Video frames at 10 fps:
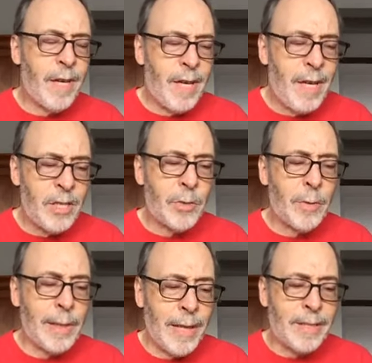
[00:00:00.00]
of a
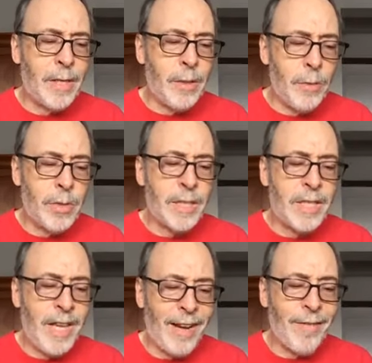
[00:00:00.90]
history lesson you
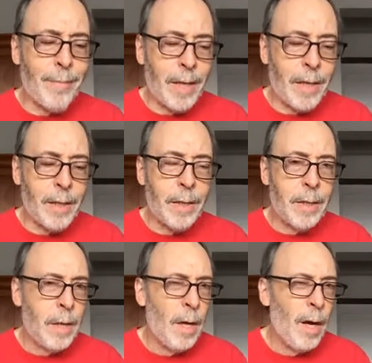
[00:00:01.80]
just gave me.
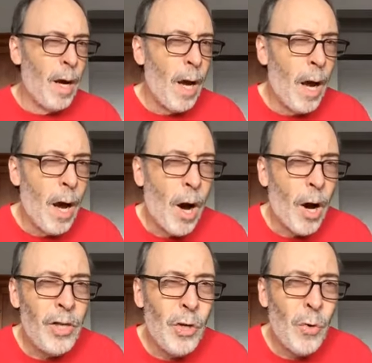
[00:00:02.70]

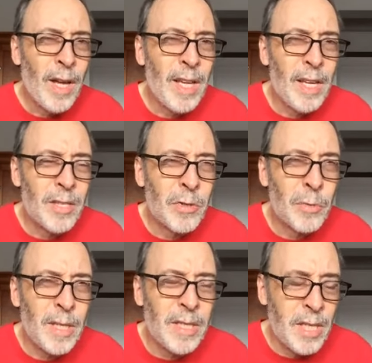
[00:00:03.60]
Are you a
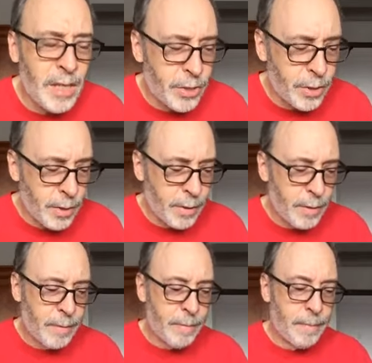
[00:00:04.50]
history
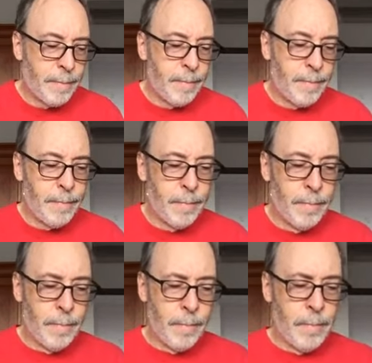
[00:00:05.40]
teacher?
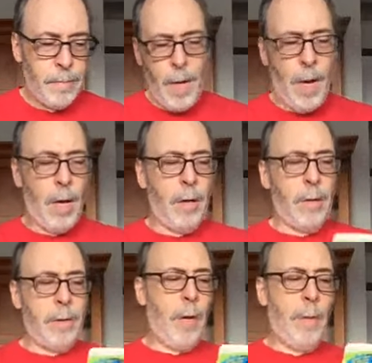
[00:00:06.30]

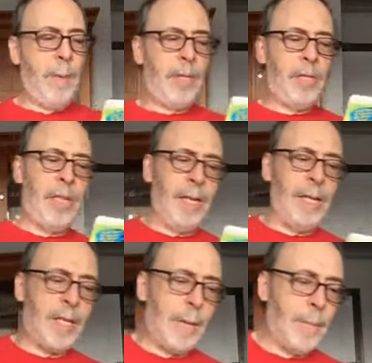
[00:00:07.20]
No, don't be
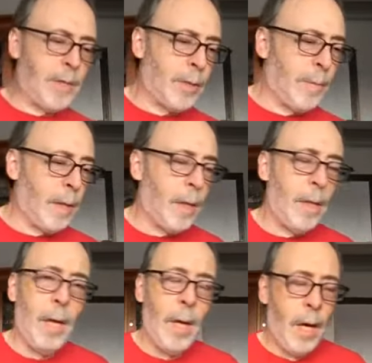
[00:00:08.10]
silly, said Mr.
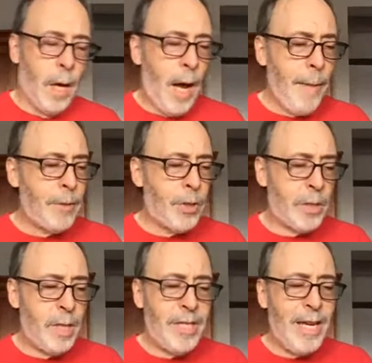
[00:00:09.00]
Mill. I'm
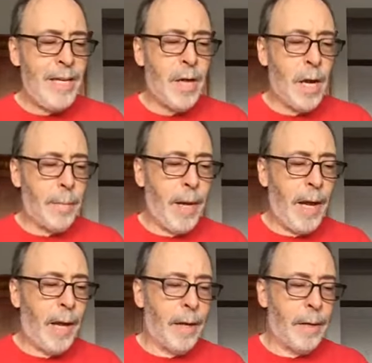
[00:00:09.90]
just a ding dong
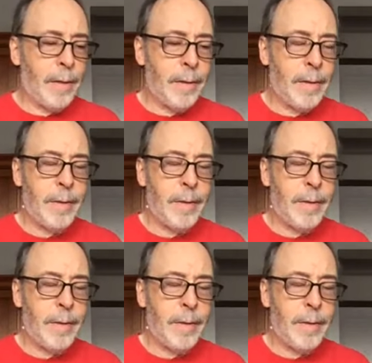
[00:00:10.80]
man.